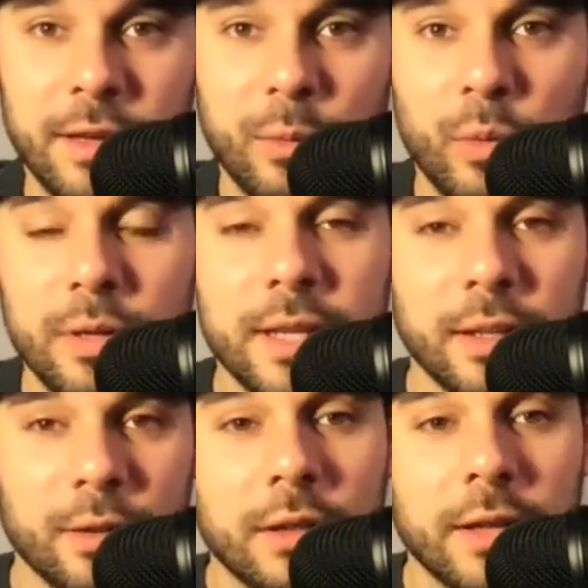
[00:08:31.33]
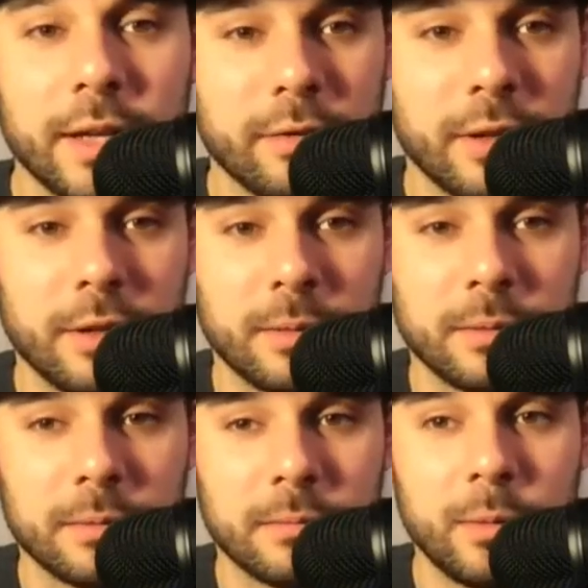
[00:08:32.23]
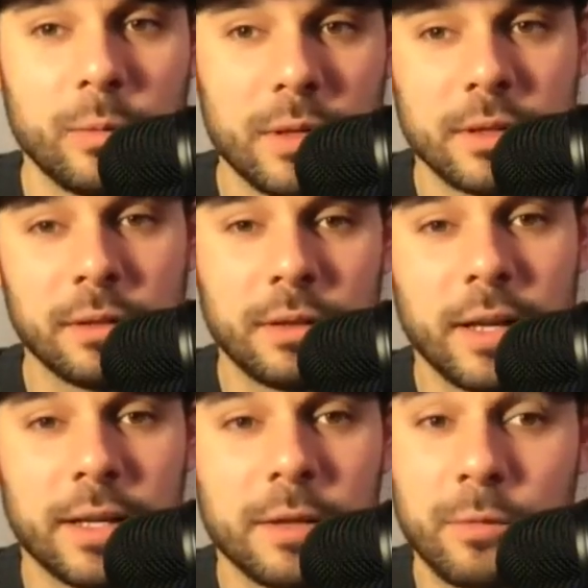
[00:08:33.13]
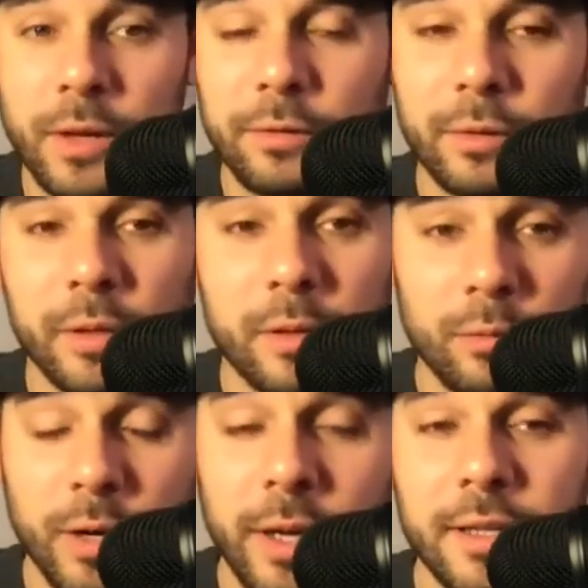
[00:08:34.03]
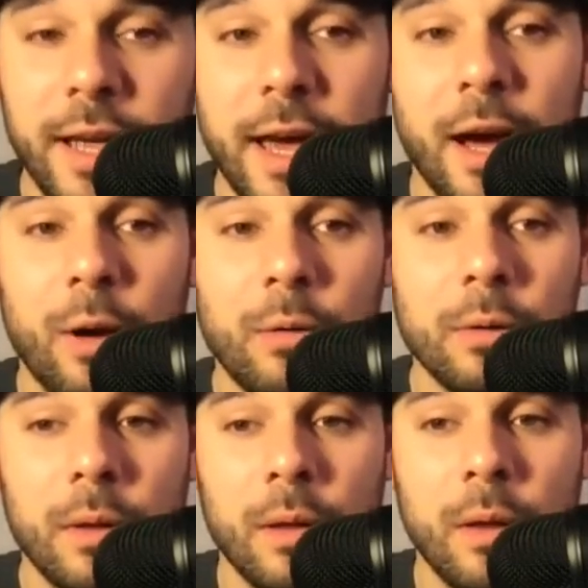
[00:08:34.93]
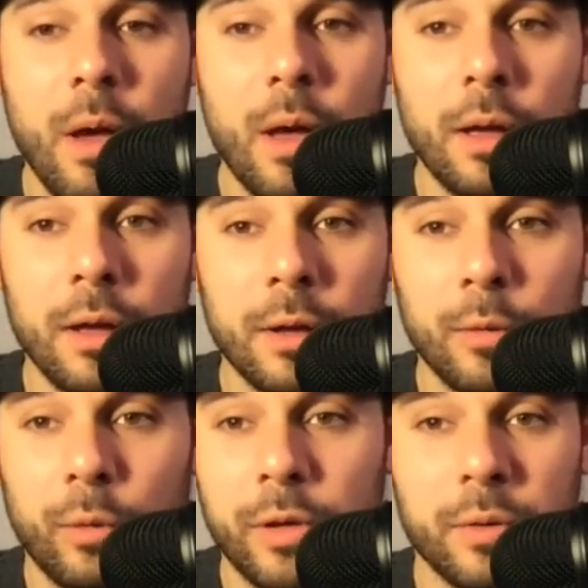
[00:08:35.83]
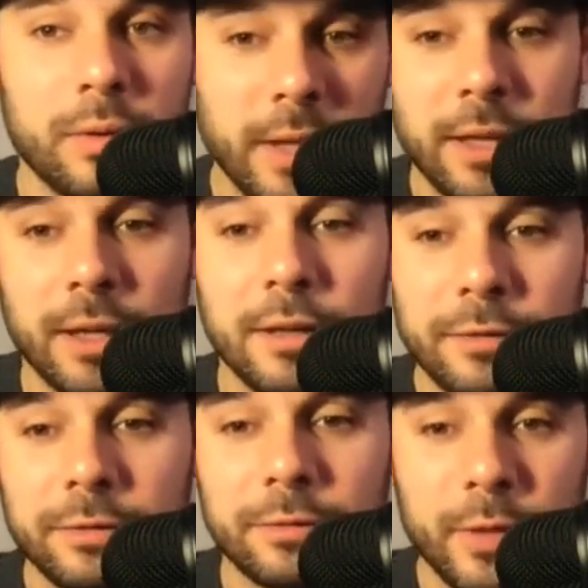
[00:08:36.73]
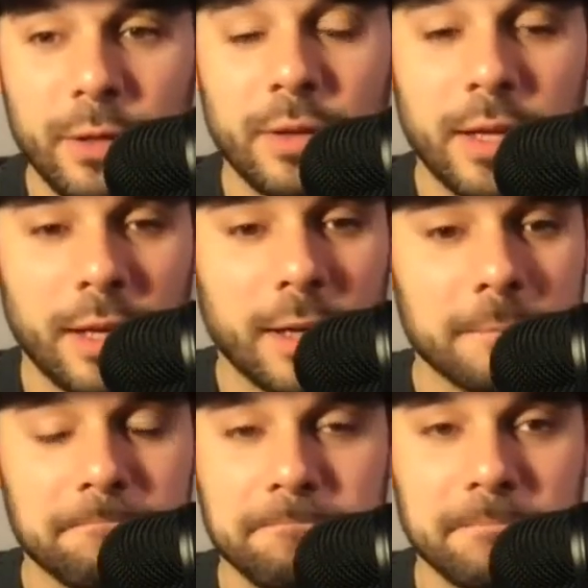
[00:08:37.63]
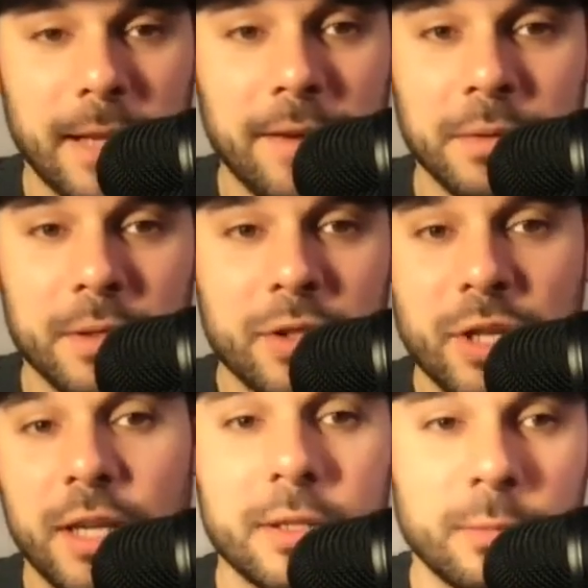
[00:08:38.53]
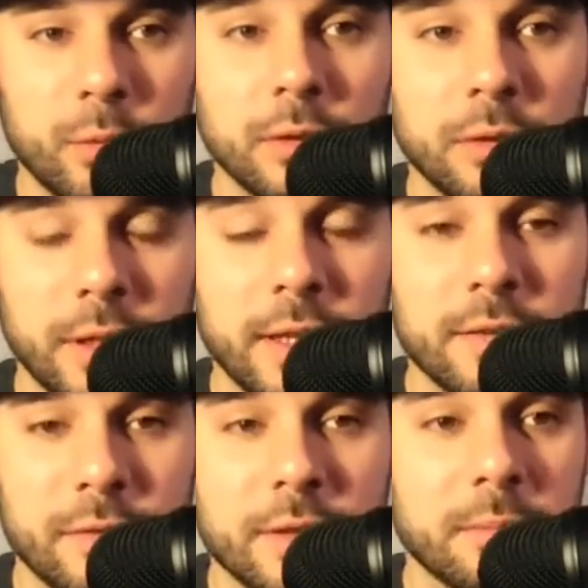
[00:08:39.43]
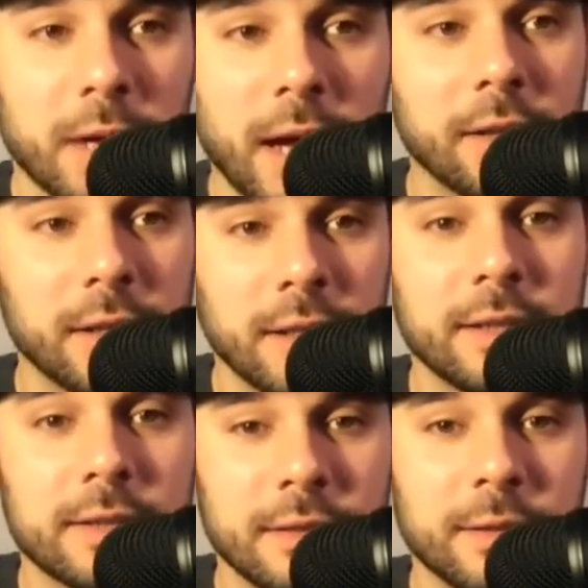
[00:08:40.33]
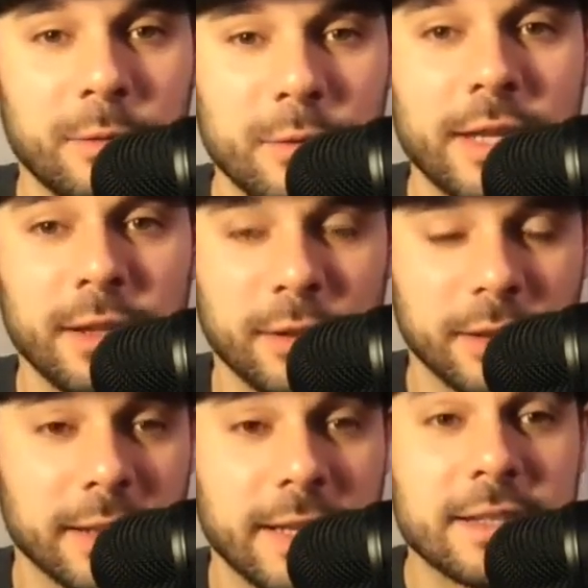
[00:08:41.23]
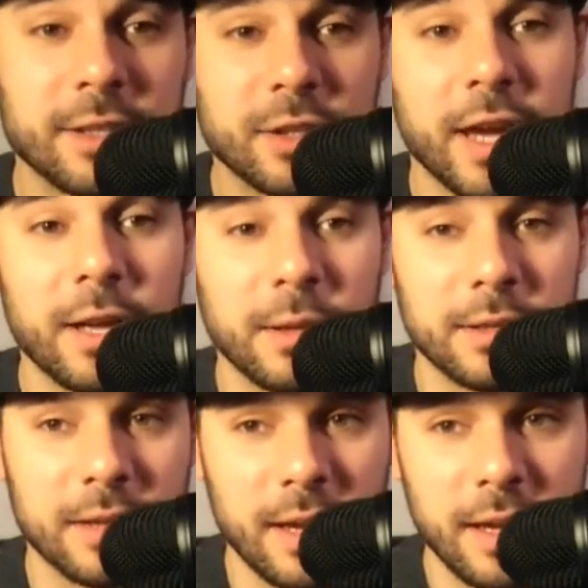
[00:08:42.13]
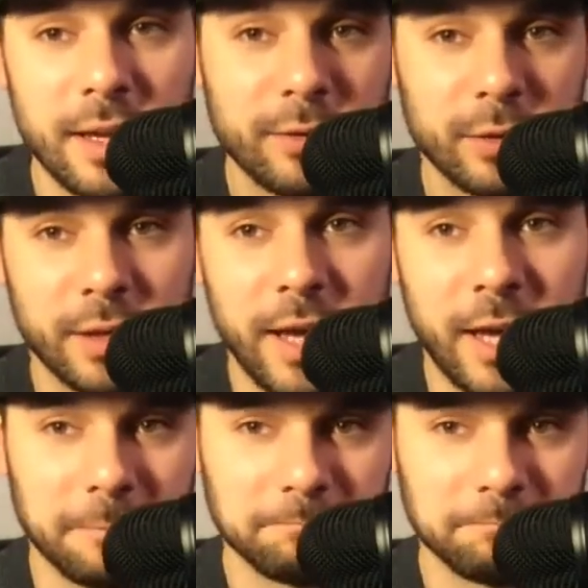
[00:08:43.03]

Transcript: What does that look like for you? Right? What does it look like for you right now? What do you think of when you think, I have to exchange some worldliness for some godliness? What does that look like? That's the challenge for today.